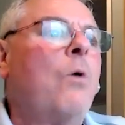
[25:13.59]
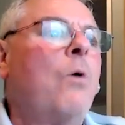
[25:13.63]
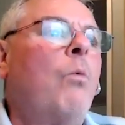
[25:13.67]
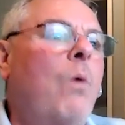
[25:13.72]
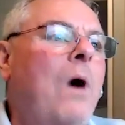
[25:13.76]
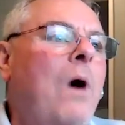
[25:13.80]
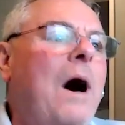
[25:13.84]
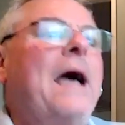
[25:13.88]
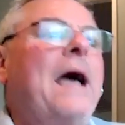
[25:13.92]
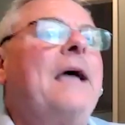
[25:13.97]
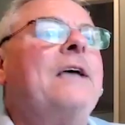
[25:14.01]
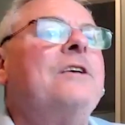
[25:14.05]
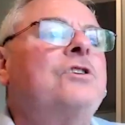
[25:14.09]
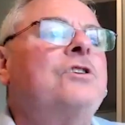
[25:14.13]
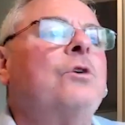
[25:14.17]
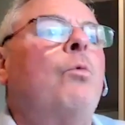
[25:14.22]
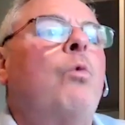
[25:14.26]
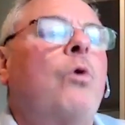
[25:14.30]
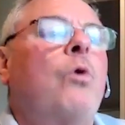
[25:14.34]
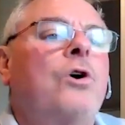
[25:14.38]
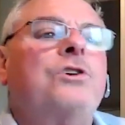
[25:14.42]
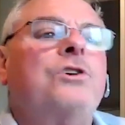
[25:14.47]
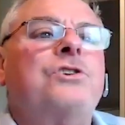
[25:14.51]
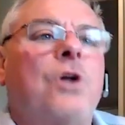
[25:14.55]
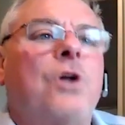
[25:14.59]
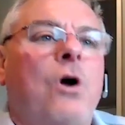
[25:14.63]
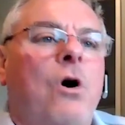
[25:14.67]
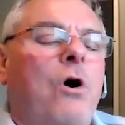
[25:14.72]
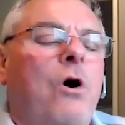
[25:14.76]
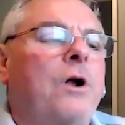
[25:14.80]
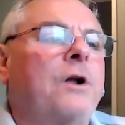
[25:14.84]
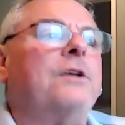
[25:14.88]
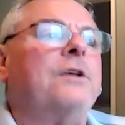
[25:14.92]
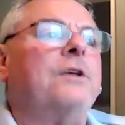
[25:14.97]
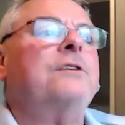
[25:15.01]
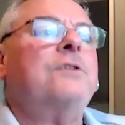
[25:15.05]
Why is the worst
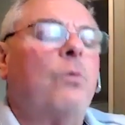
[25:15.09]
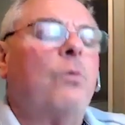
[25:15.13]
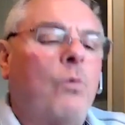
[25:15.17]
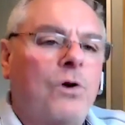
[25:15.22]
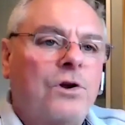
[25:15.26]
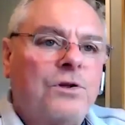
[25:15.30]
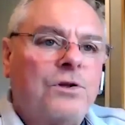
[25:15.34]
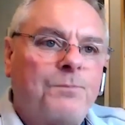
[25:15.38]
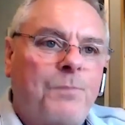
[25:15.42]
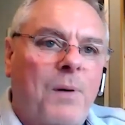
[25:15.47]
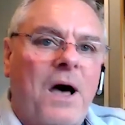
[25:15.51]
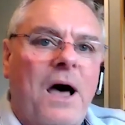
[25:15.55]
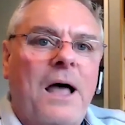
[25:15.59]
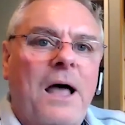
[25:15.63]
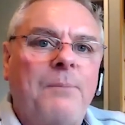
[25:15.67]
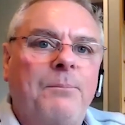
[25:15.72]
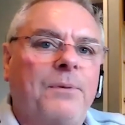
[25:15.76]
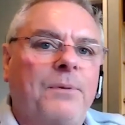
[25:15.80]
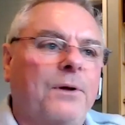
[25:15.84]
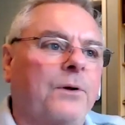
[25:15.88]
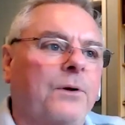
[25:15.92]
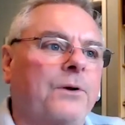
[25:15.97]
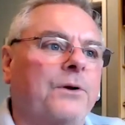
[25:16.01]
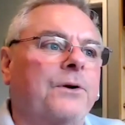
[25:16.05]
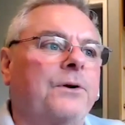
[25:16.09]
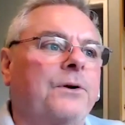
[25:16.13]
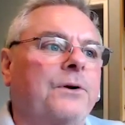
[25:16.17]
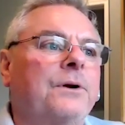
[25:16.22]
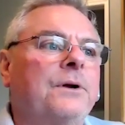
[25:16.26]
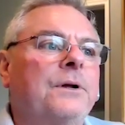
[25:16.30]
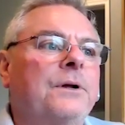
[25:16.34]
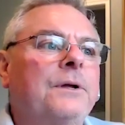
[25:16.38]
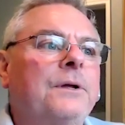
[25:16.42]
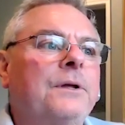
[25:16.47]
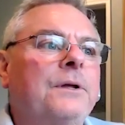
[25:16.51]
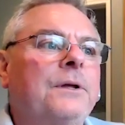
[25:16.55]
artist, the worst pond builder,
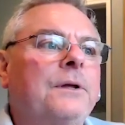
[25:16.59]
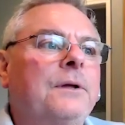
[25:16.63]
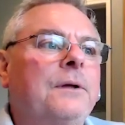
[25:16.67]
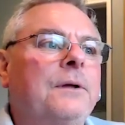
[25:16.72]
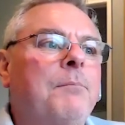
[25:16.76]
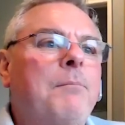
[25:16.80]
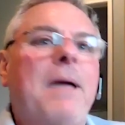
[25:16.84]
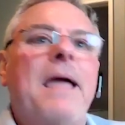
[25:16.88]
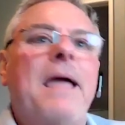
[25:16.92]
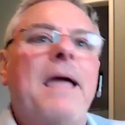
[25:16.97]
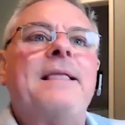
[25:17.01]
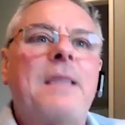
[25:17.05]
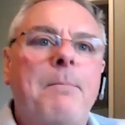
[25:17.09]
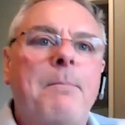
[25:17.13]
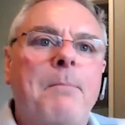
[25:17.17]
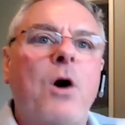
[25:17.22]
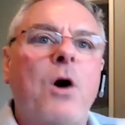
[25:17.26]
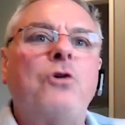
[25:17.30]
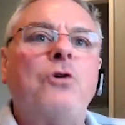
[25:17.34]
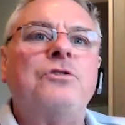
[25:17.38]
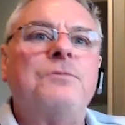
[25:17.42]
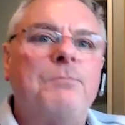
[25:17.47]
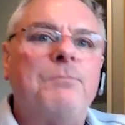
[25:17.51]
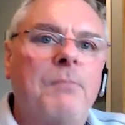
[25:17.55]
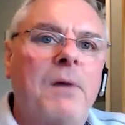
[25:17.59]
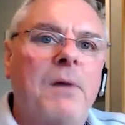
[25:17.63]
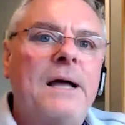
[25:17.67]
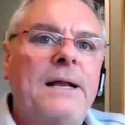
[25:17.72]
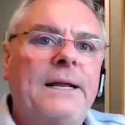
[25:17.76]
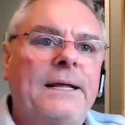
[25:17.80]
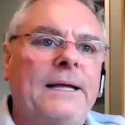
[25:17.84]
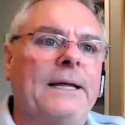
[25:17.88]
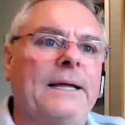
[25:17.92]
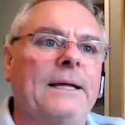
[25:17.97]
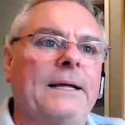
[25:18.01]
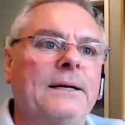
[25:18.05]
make the most
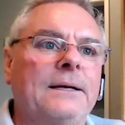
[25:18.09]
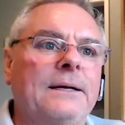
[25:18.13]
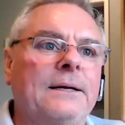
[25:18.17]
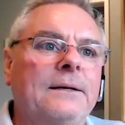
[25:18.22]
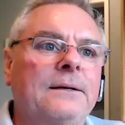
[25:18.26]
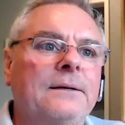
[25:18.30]
money?